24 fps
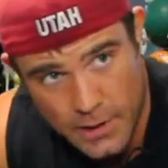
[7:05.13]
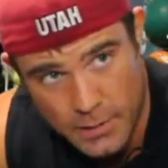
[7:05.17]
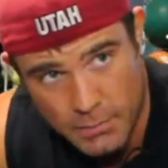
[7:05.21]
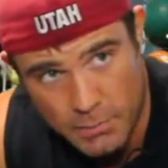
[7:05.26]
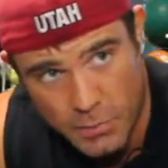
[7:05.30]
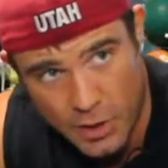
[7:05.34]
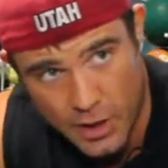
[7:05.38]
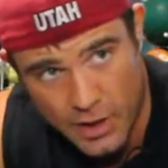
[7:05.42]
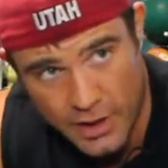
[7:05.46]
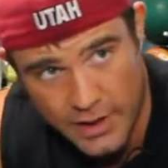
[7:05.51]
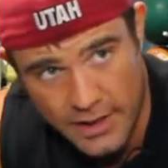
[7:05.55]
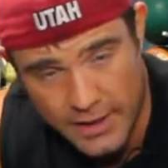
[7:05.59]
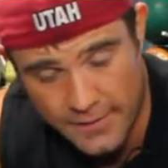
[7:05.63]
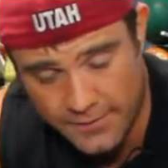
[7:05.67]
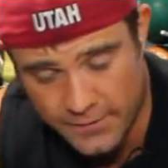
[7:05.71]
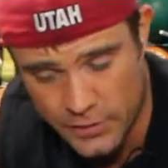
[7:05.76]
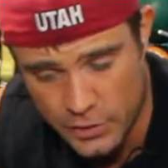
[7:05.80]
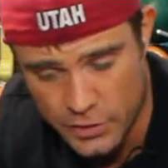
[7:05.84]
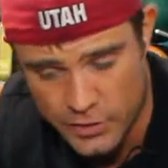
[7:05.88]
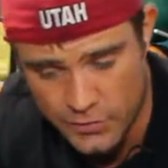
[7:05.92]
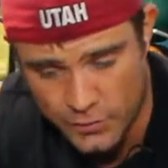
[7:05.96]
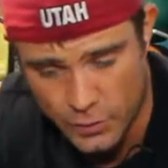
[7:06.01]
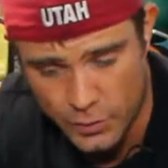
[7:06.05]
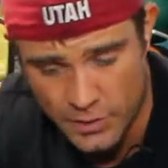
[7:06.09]
But if
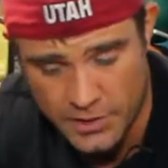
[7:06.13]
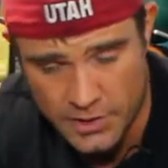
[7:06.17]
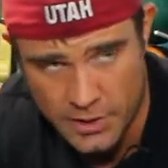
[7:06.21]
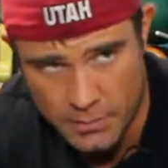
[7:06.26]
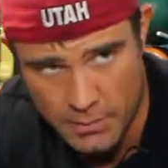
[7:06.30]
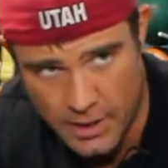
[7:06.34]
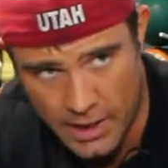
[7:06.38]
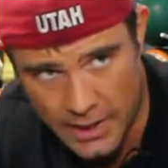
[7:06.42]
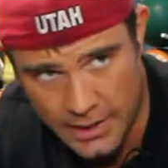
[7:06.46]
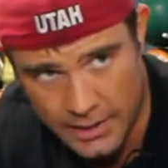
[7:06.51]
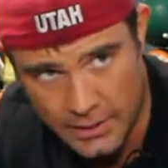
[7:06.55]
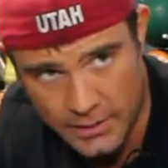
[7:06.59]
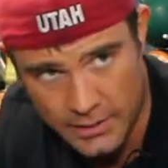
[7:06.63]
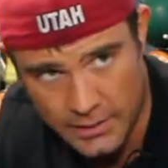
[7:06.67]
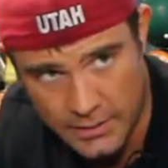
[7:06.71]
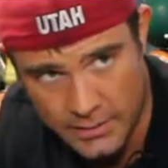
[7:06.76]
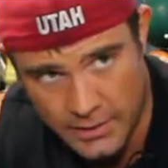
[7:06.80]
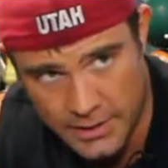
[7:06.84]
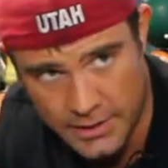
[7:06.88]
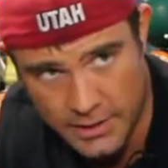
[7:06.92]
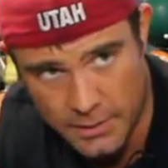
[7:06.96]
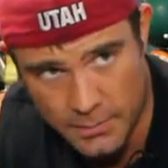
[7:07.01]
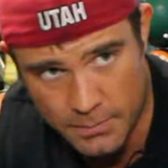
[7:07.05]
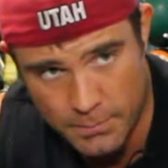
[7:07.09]
there's food in your body,
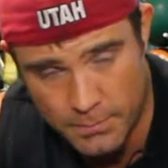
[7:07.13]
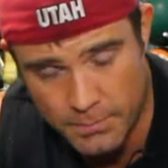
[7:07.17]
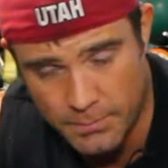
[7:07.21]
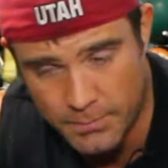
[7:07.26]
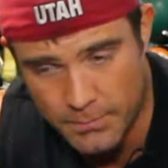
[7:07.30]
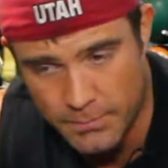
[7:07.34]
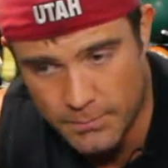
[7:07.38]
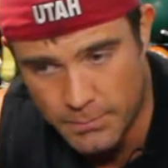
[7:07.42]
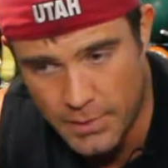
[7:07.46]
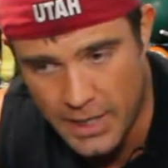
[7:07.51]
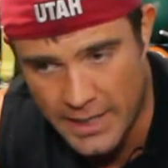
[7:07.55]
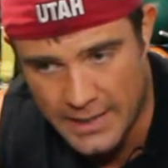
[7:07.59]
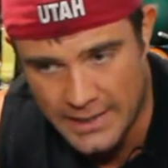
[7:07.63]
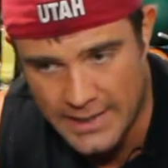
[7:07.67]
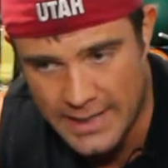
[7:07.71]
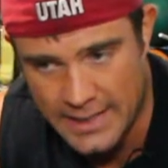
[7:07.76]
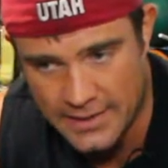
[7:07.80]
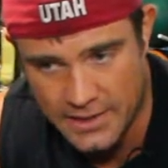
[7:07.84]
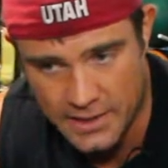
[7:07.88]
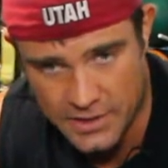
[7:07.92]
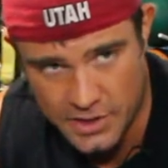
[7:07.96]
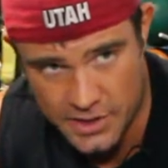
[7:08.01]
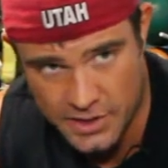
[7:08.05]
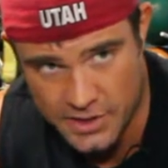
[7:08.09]
then your body can't
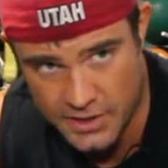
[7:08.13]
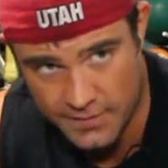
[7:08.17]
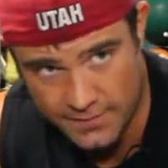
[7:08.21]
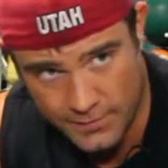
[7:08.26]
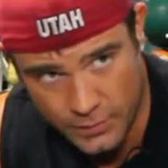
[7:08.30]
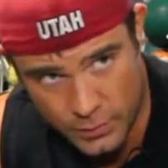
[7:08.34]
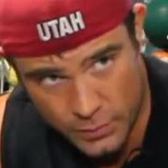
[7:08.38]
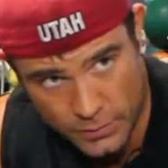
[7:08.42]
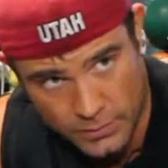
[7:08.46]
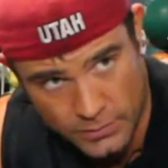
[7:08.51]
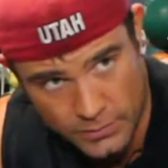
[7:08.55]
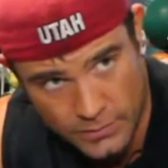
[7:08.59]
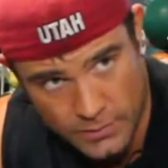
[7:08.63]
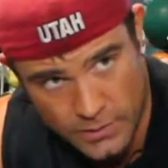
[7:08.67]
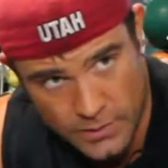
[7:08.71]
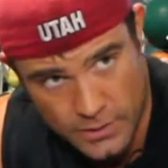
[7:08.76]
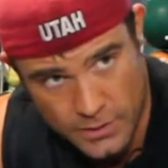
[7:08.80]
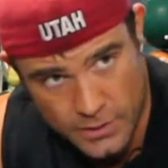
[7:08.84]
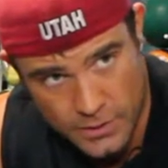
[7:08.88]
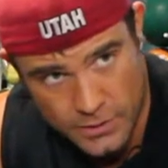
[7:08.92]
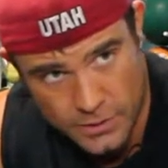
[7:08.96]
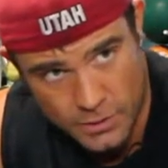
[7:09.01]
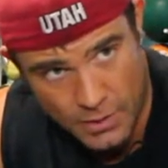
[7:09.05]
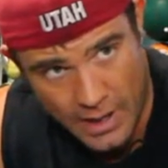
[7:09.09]
digest the food.
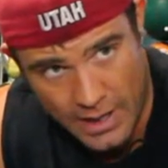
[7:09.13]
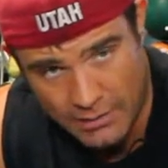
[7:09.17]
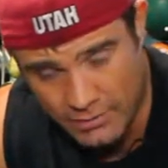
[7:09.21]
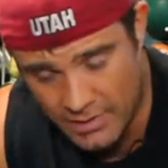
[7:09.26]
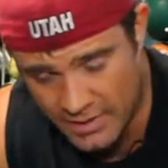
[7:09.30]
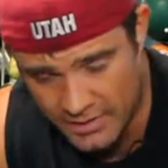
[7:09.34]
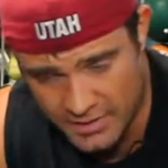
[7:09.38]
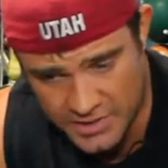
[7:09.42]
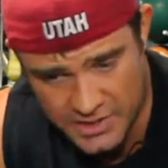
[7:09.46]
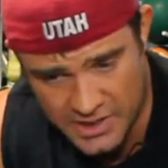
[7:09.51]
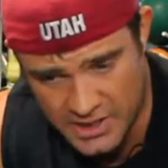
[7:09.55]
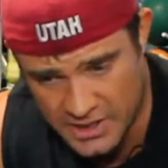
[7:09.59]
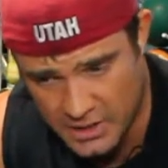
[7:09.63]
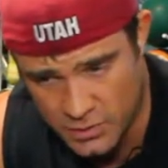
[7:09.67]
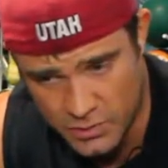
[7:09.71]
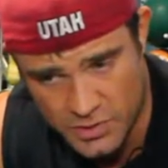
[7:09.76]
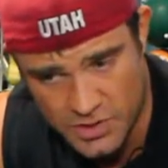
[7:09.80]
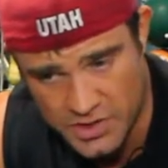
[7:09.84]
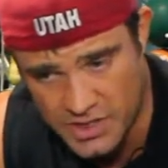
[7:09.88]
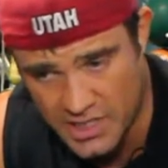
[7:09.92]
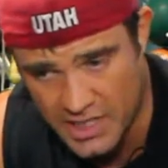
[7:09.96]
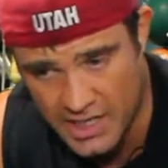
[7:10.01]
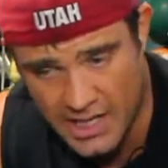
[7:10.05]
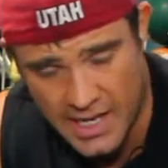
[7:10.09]
So I'd rather see you
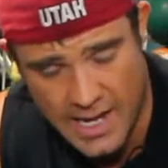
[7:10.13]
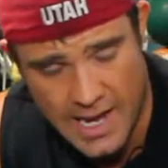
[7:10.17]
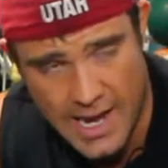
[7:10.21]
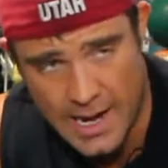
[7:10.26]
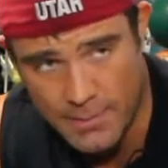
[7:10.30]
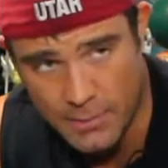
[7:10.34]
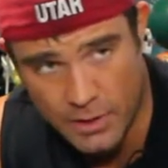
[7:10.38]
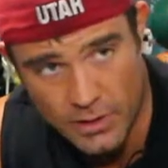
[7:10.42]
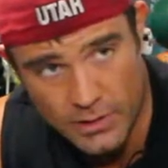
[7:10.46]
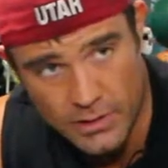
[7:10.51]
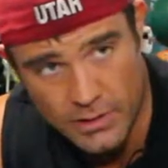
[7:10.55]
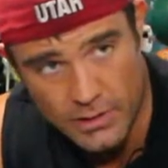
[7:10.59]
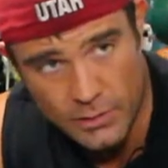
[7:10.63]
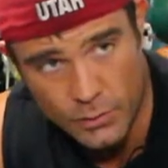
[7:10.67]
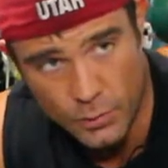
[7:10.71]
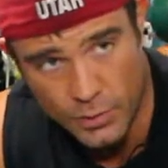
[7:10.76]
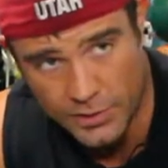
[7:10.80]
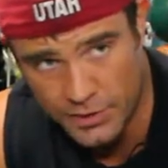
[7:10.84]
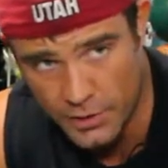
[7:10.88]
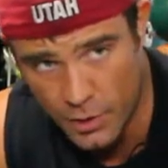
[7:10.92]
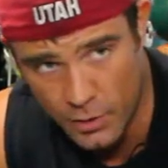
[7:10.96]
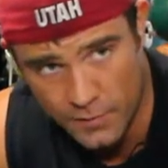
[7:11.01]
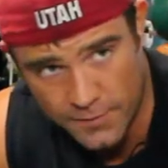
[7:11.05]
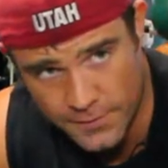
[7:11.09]
just get hammered
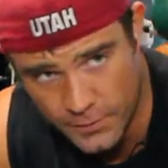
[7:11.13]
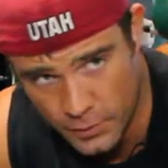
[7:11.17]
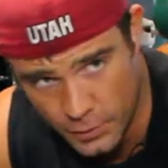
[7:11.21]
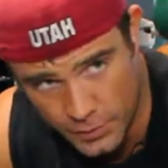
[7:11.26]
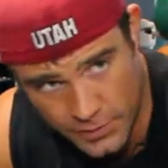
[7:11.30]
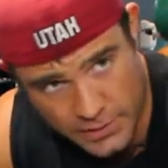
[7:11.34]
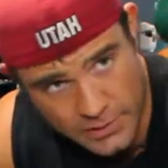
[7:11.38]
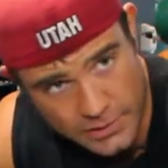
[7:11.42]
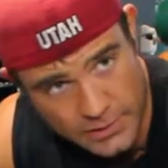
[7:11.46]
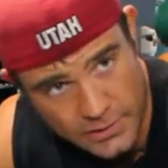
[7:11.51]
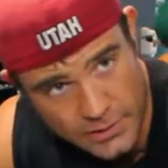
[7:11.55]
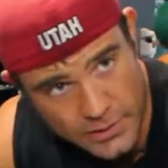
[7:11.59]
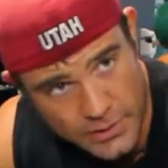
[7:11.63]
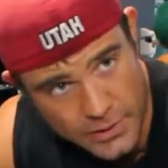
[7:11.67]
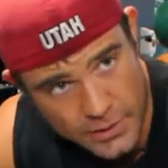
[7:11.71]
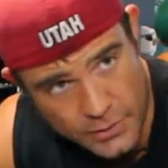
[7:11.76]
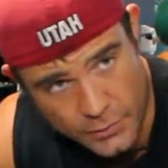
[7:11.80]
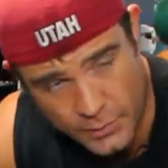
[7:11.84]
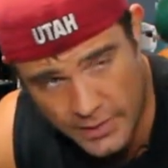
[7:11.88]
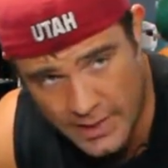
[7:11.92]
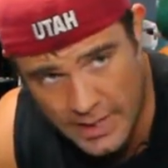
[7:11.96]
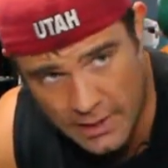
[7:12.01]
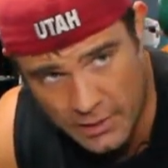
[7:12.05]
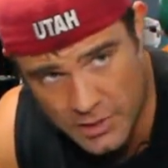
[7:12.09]
with no food
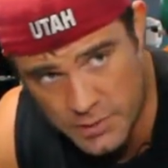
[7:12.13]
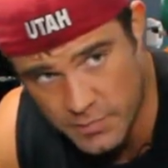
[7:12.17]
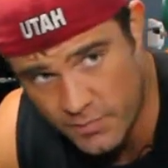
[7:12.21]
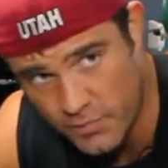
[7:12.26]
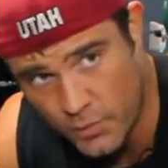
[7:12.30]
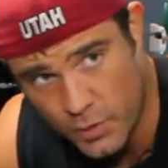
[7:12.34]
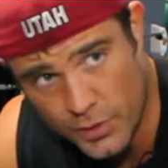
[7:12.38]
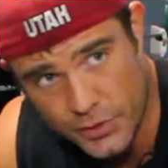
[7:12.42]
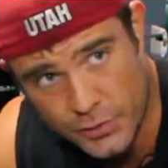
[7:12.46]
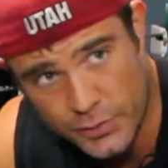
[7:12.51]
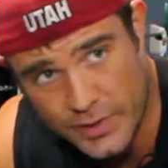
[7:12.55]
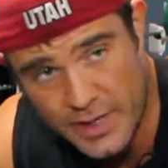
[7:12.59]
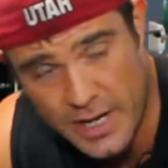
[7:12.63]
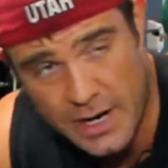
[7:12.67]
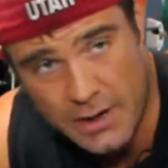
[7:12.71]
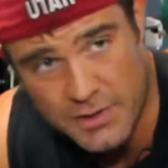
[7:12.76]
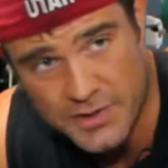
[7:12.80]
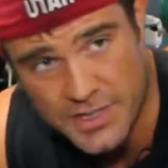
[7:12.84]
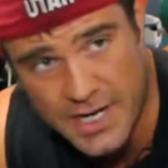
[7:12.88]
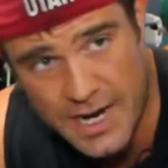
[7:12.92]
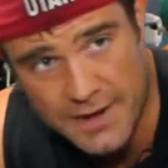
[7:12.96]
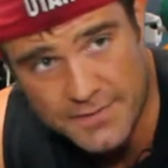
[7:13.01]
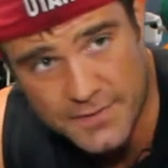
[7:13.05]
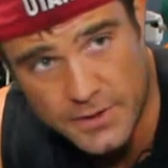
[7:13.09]
3 hours before, 3
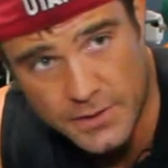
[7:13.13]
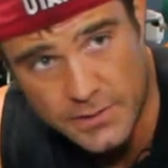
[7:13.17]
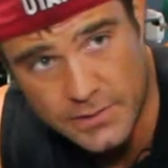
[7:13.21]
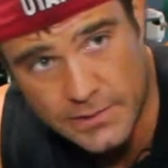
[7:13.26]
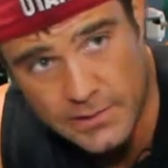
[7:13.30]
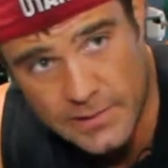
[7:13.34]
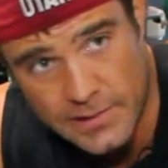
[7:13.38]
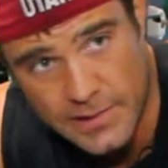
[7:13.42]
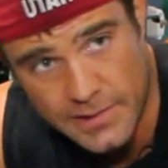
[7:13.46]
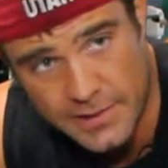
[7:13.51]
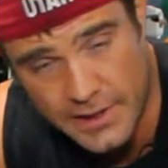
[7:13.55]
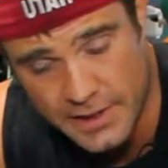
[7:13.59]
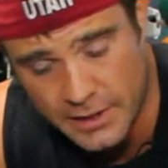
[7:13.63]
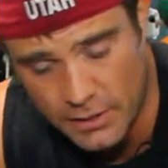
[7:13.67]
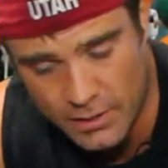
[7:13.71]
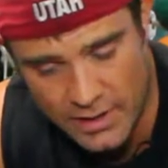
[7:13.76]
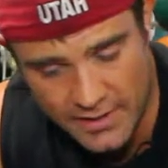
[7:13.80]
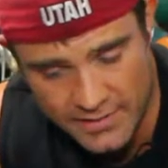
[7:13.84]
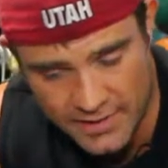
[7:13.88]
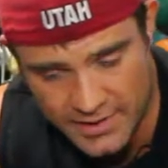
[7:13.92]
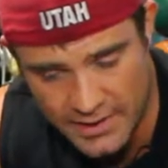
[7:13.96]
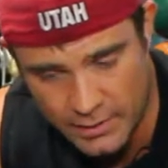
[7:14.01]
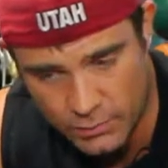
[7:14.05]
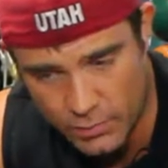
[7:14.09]
hours after. Then you don't have
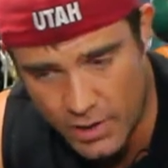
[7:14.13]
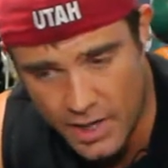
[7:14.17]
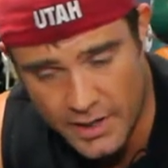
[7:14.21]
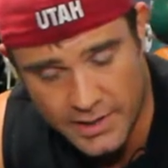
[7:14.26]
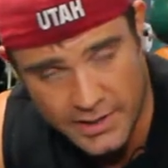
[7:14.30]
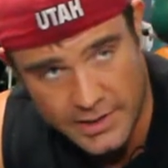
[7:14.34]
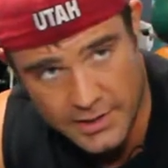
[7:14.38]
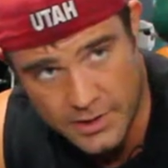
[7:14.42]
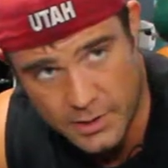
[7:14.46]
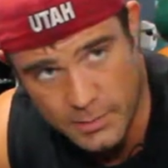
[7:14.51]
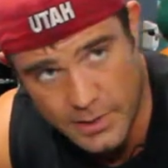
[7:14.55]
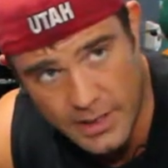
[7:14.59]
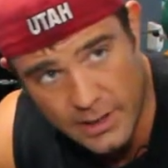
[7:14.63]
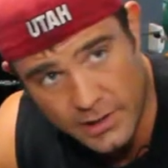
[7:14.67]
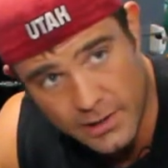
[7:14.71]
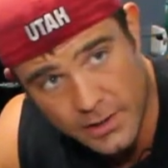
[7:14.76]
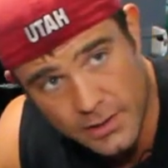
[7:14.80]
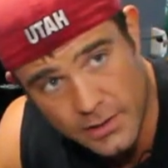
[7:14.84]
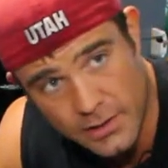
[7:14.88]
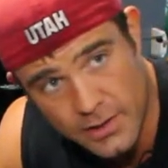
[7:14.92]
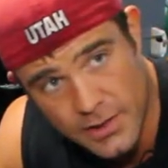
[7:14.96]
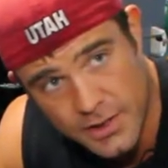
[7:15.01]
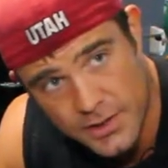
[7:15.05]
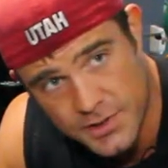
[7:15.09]
anything rotting in your belly.
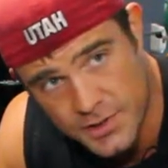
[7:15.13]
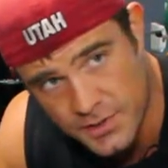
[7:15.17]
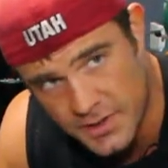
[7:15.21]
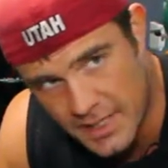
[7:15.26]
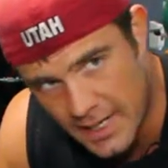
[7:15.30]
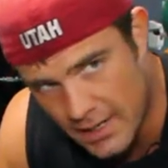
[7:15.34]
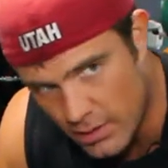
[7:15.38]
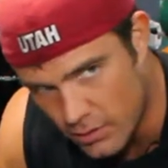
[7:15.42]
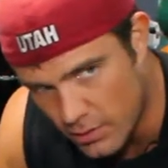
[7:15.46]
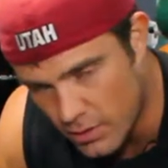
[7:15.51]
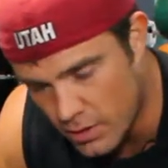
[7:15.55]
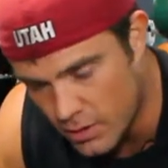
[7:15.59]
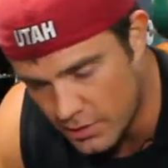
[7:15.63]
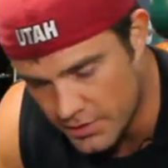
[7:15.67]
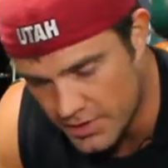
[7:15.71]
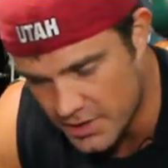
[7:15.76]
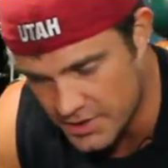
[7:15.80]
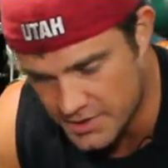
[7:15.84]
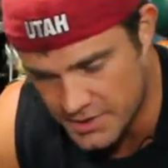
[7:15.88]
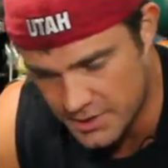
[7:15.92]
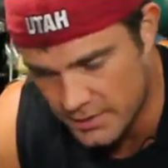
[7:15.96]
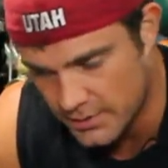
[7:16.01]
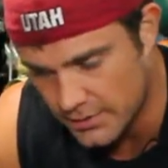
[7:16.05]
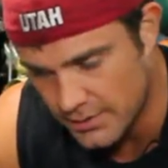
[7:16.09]
So the alcohol
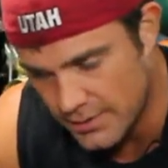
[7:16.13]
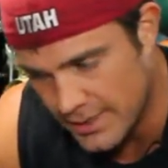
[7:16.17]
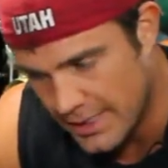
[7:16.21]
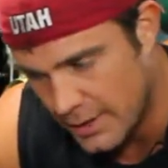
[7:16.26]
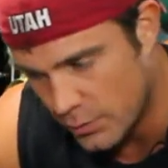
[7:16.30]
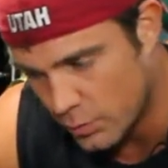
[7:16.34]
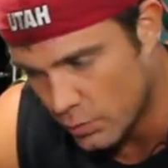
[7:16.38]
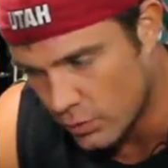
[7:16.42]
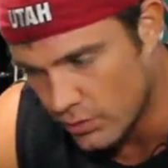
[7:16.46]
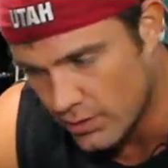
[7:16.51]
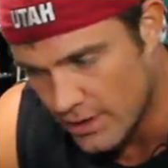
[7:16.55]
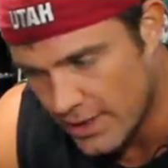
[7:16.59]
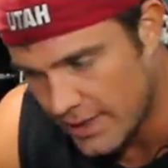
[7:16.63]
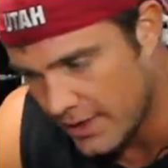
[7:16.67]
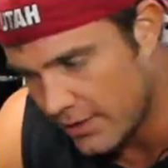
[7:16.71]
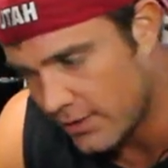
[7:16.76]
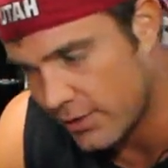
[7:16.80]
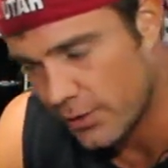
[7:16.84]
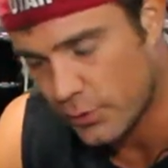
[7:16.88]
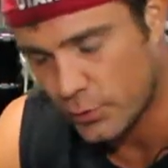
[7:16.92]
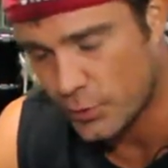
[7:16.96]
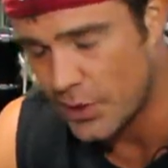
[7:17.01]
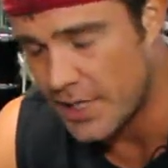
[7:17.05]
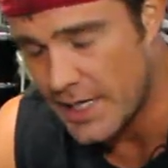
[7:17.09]
doesn't equal like
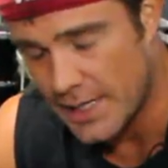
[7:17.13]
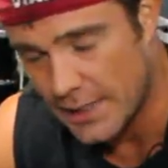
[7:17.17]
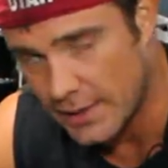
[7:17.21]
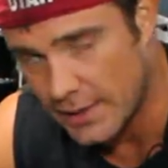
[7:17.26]
three,